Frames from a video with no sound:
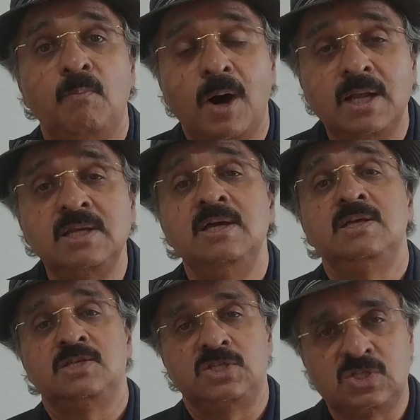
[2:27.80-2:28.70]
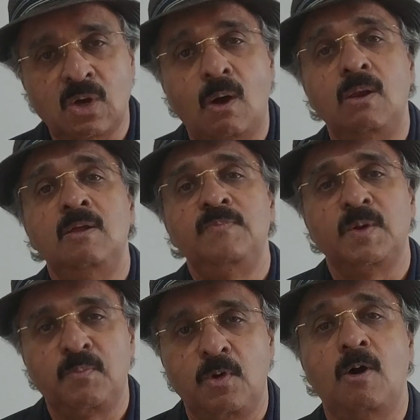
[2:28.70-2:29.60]
But solve
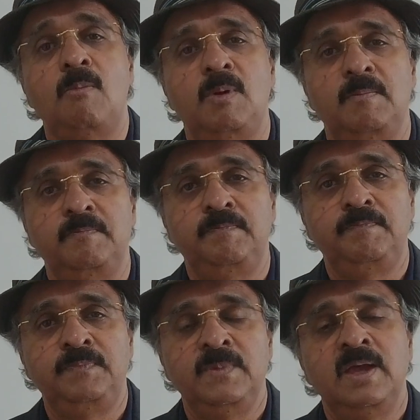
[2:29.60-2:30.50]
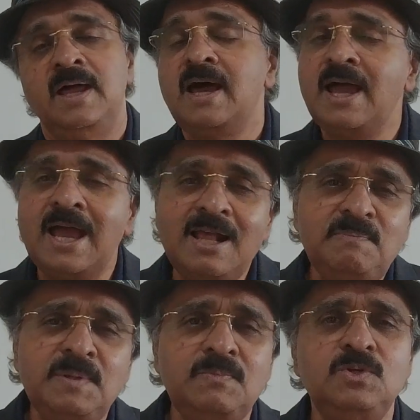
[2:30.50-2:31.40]
the problem. And I
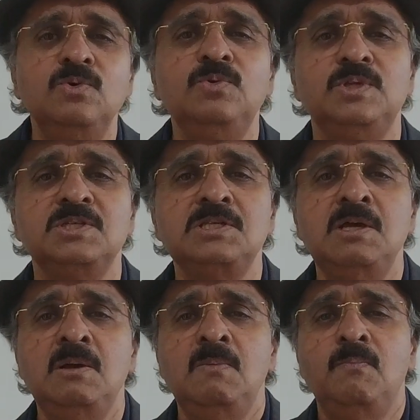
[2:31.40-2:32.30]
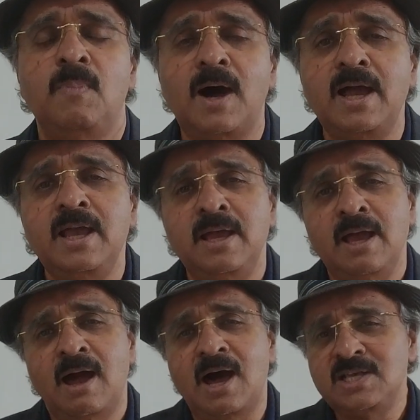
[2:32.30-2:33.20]
help them do this by
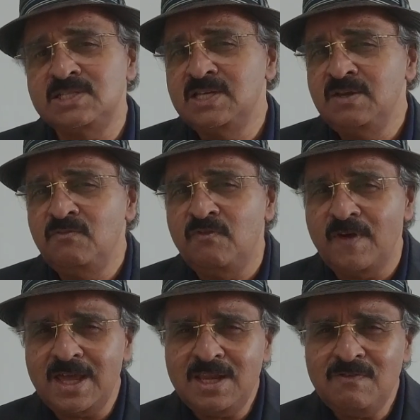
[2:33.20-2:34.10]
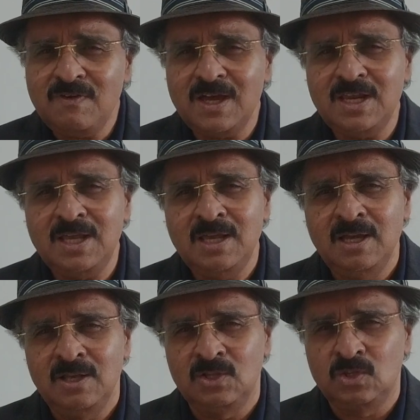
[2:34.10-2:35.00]
asking very, very
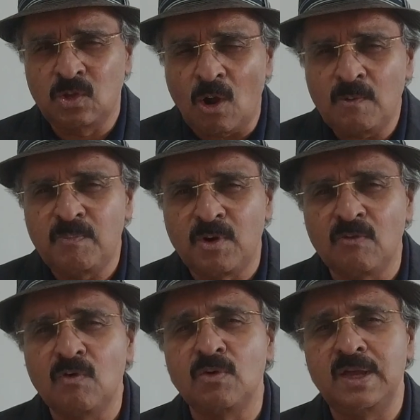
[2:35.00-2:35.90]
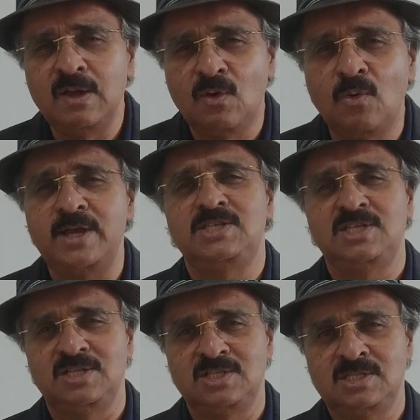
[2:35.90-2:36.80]
thought-provoking
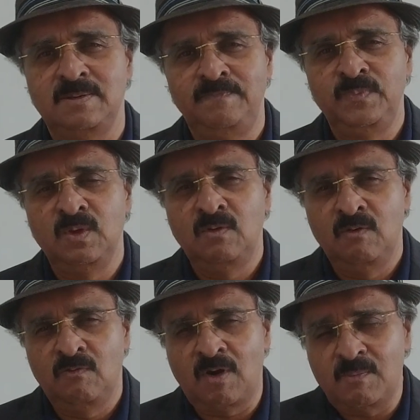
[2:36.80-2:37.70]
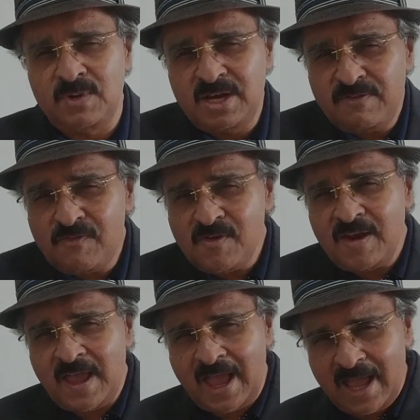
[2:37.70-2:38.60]
questions from
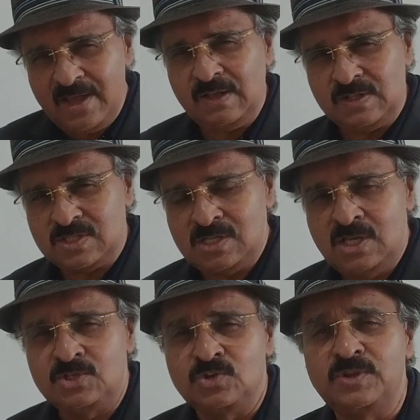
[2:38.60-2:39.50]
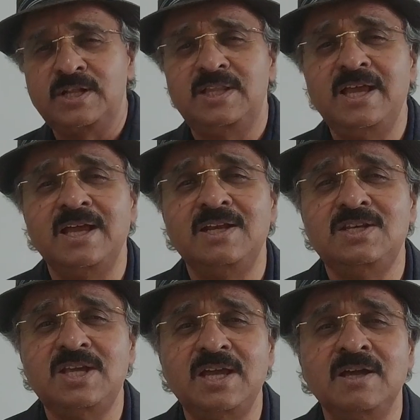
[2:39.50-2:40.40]
different angles so that they
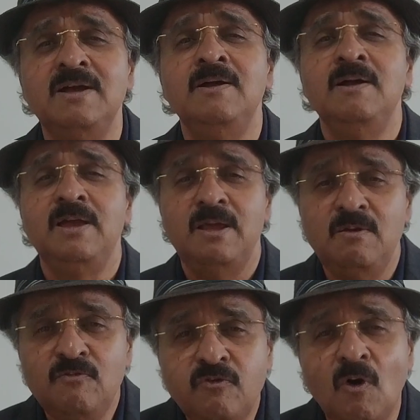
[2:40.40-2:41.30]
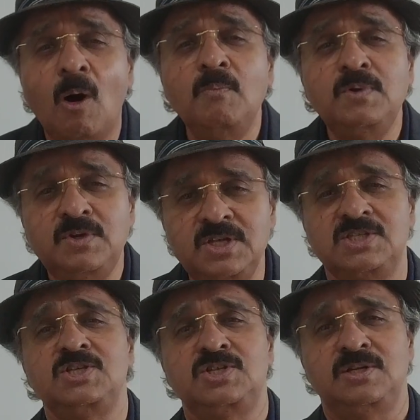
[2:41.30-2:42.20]
can take informed
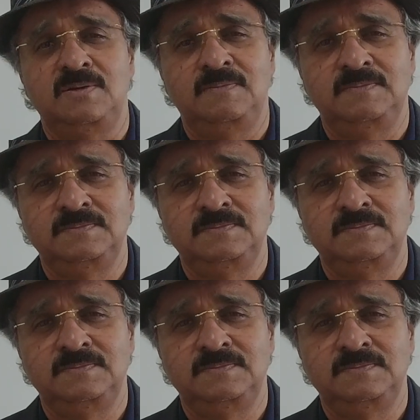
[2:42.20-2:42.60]
decision,